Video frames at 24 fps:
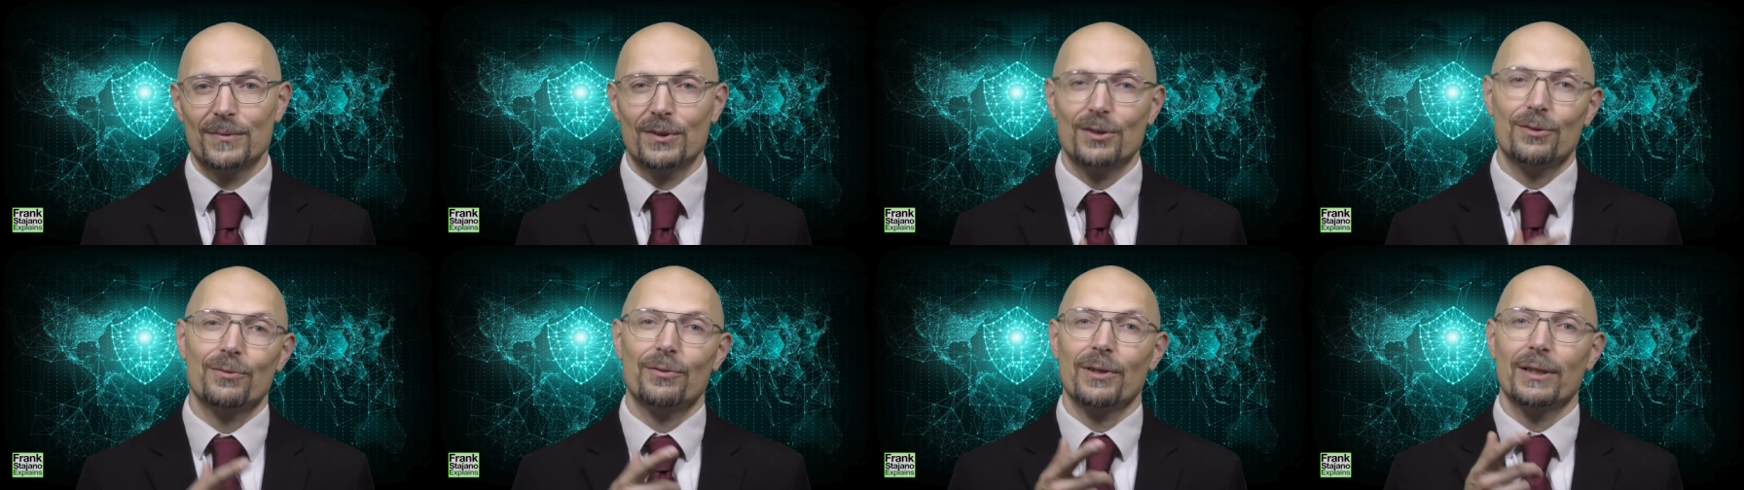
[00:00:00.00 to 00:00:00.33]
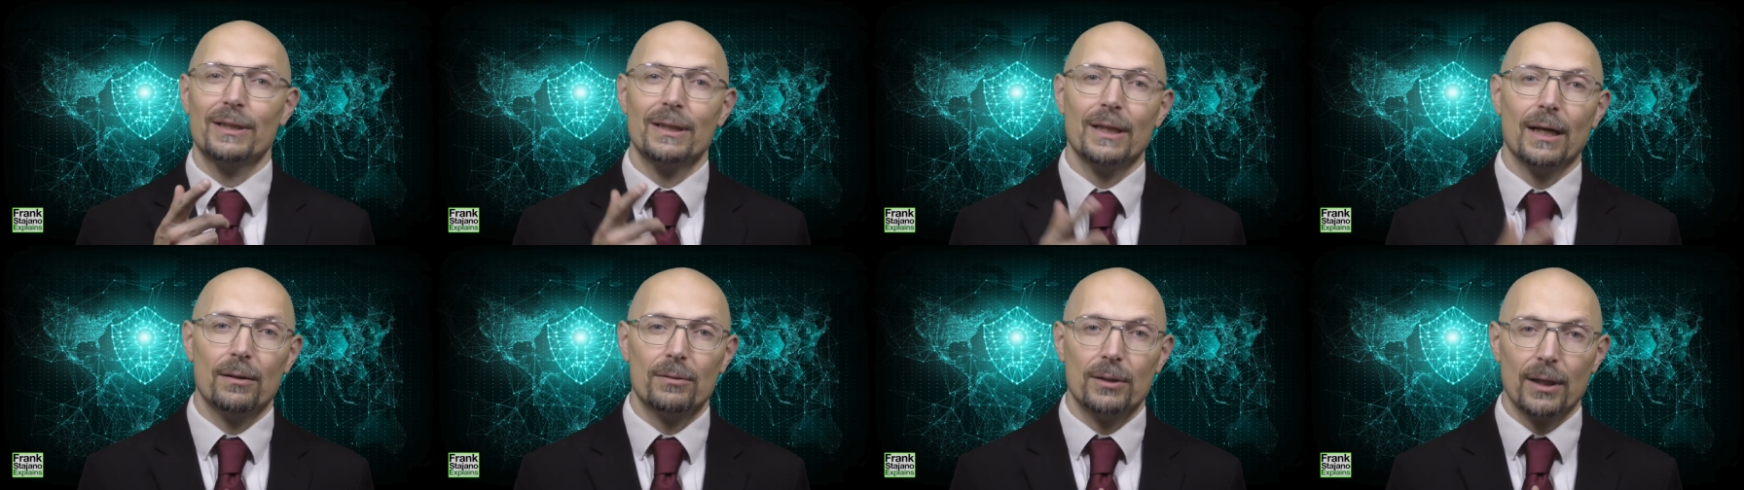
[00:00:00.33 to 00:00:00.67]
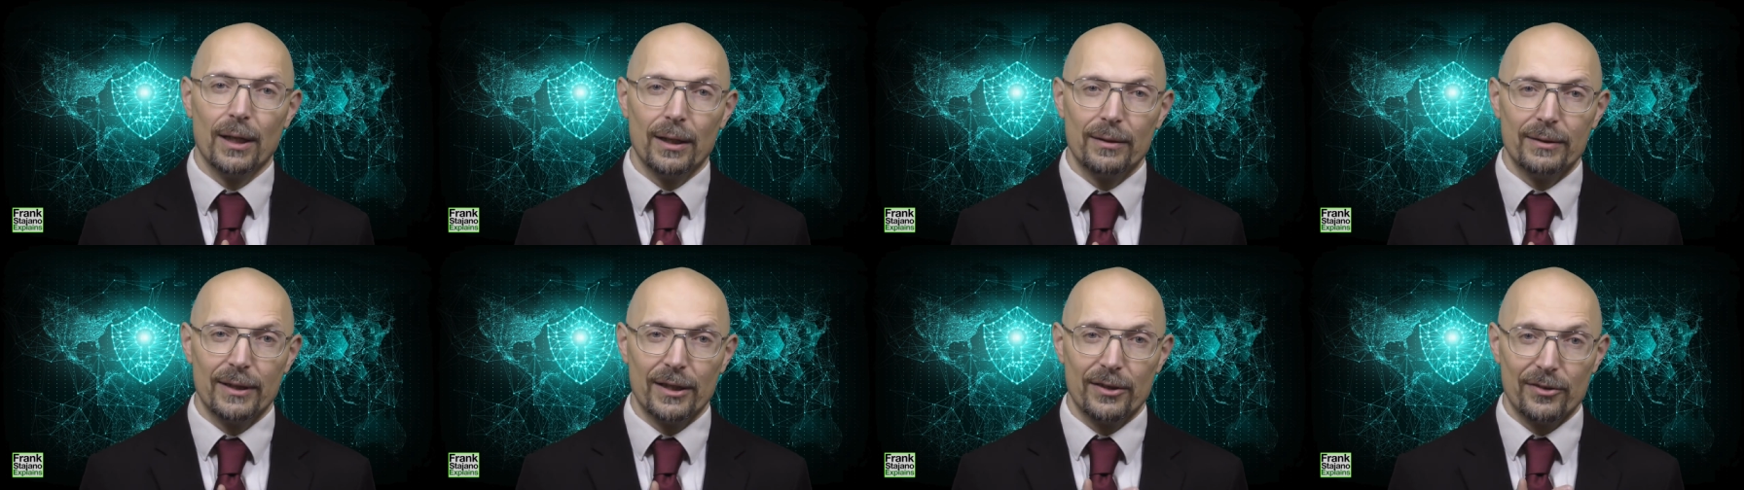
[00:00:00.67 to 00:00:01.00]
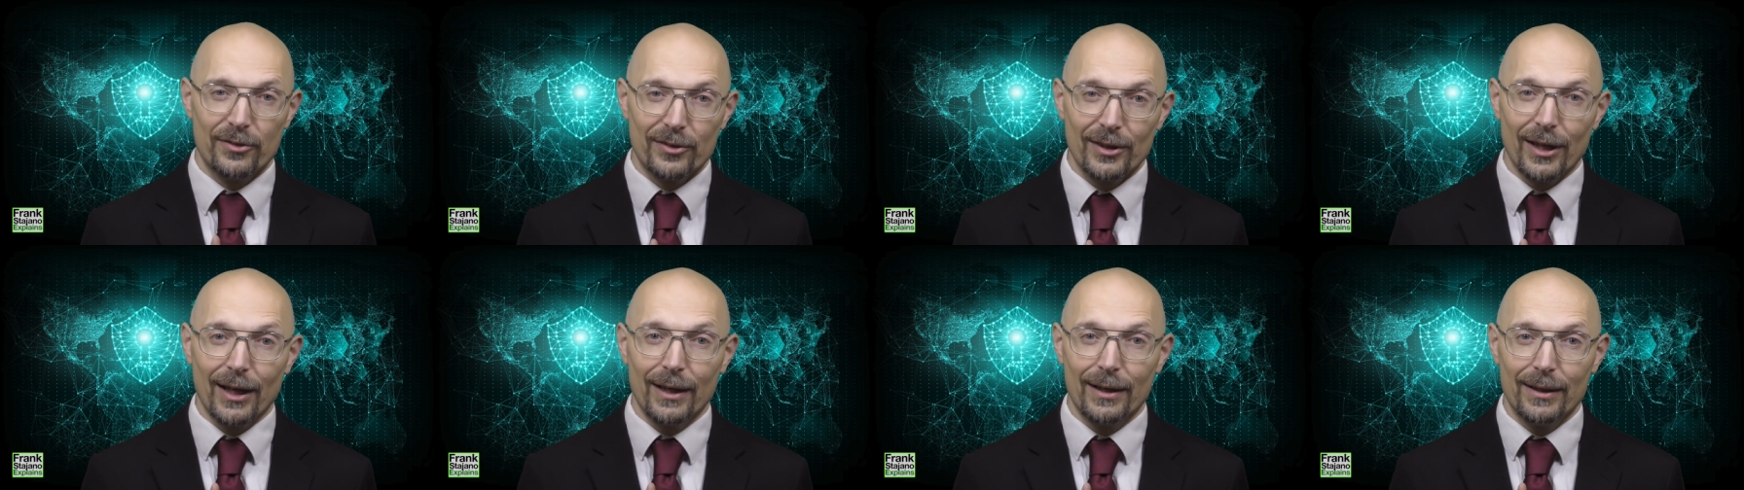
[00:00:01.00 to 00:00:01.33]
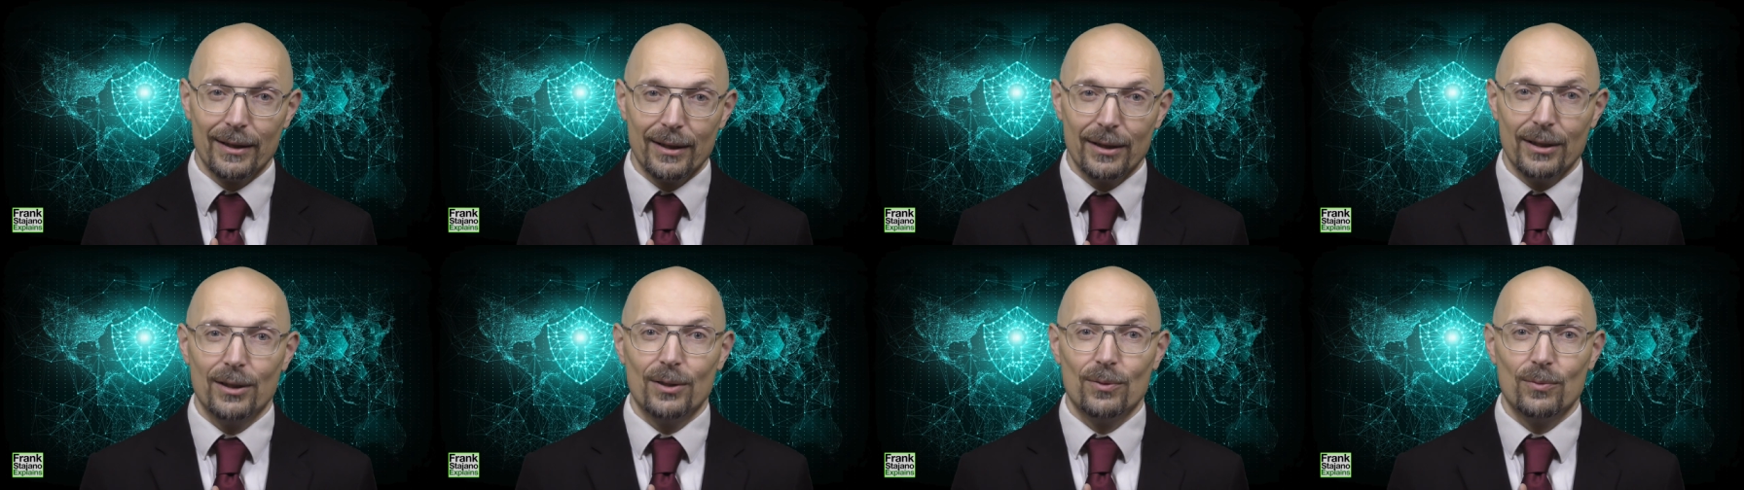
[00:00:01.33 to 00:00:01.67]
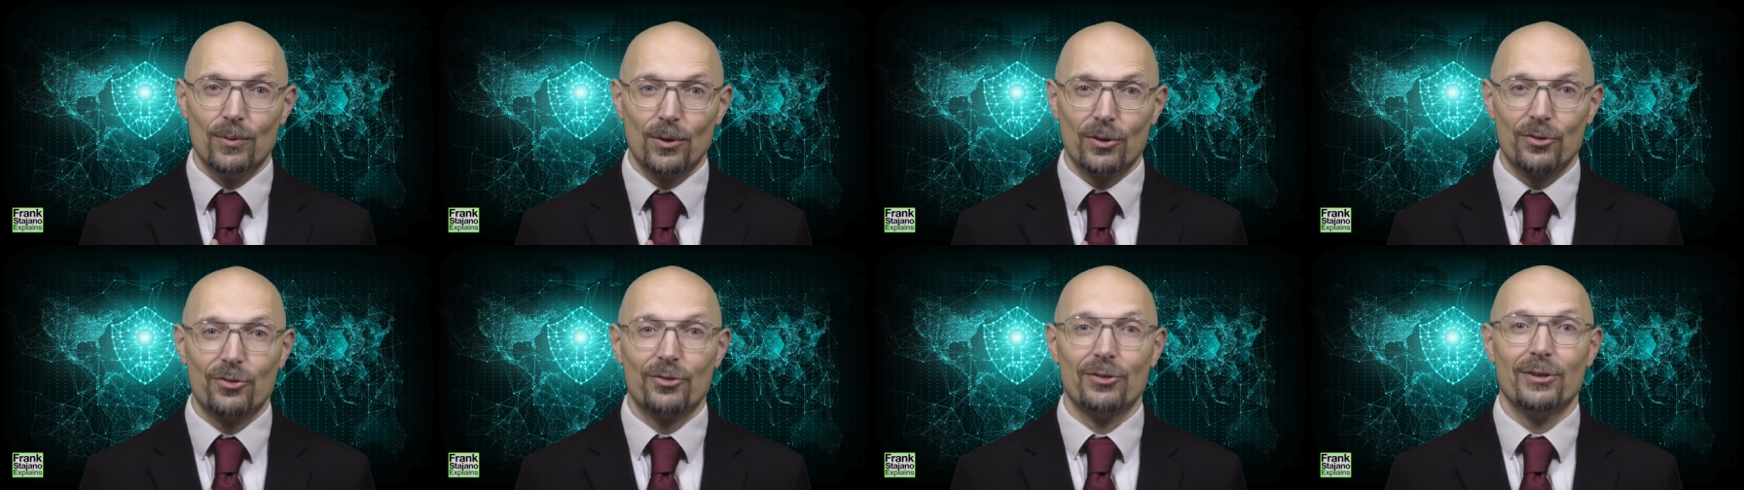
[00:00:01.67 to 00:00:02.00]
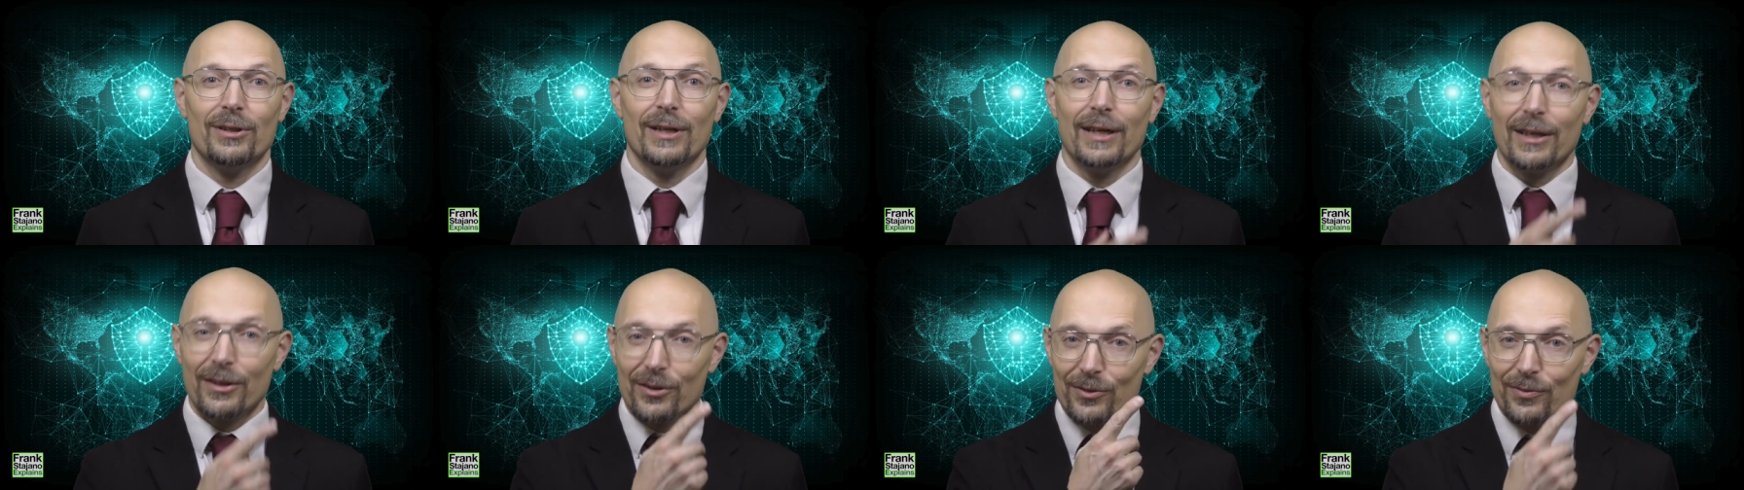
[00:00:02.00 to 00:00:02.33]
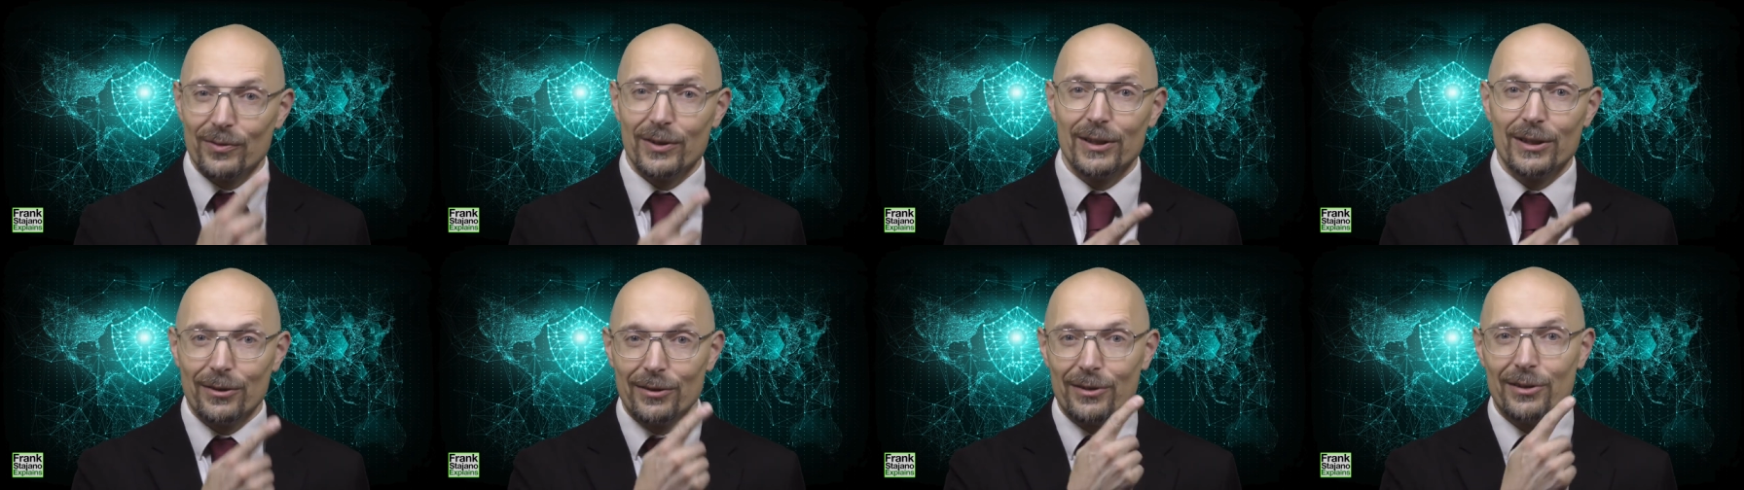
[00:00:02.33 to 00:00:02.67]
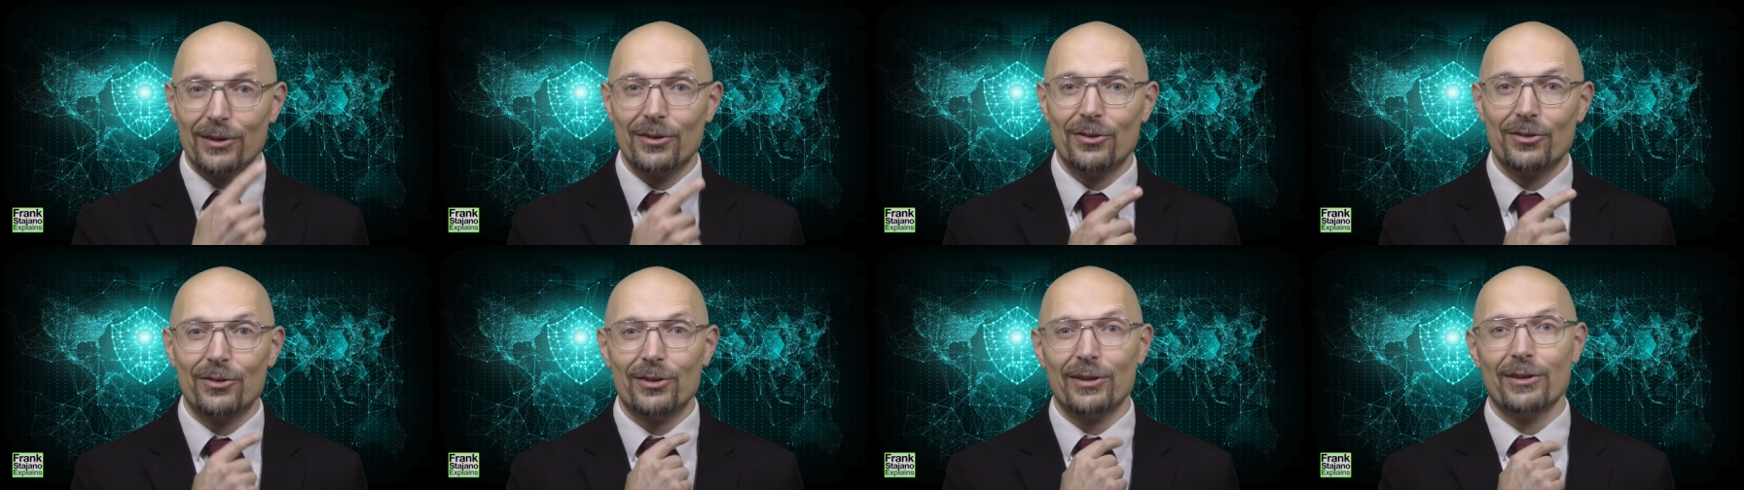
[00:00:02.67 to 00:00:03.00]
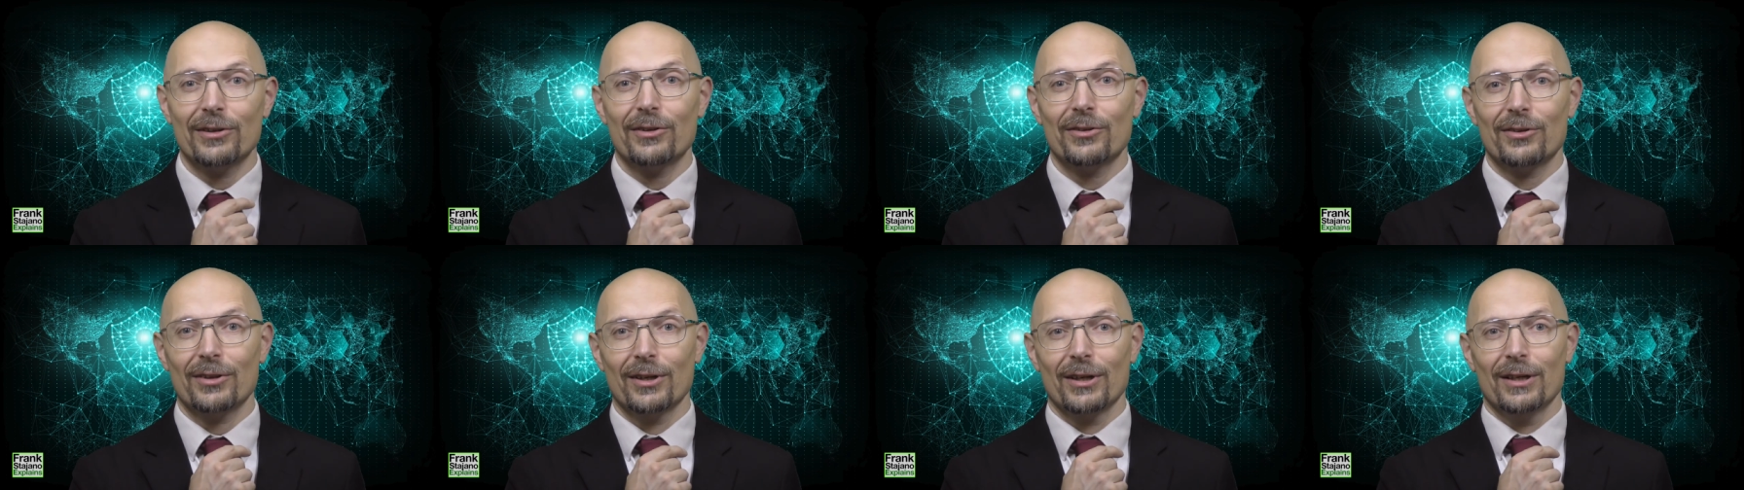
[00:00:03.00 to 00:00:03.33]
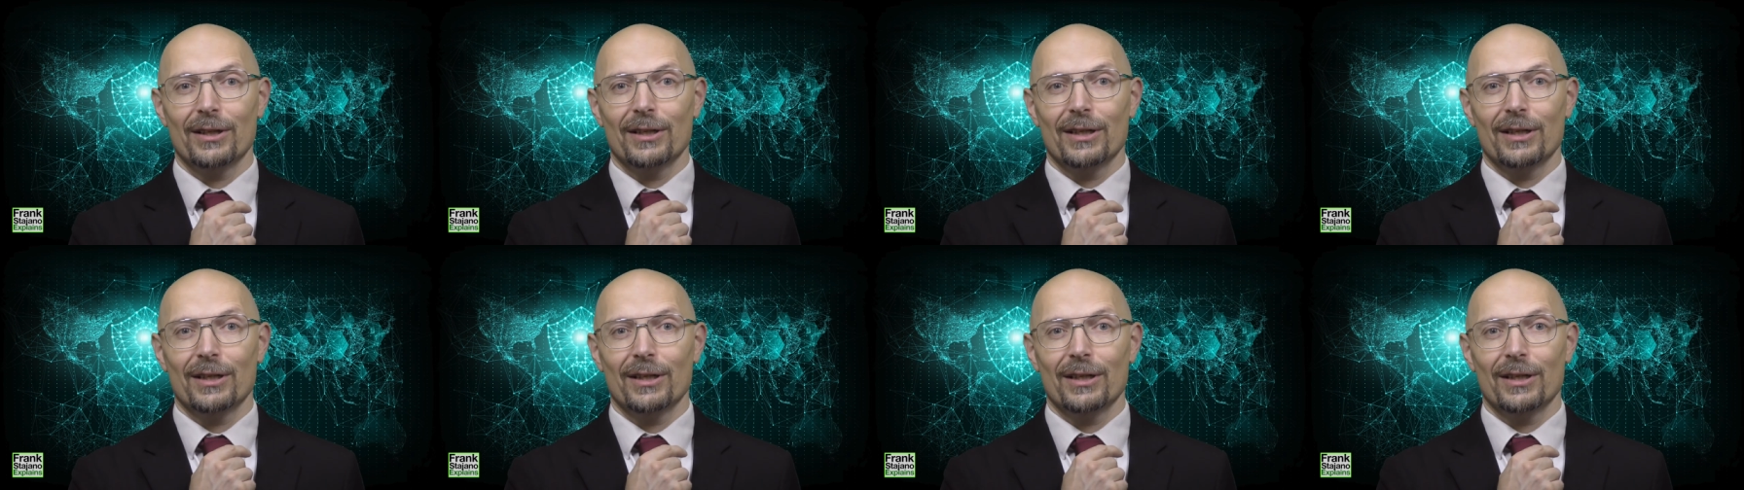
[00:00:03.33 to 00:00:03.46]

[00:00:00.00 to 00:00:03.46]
To find out how that's done, watch the next video in this series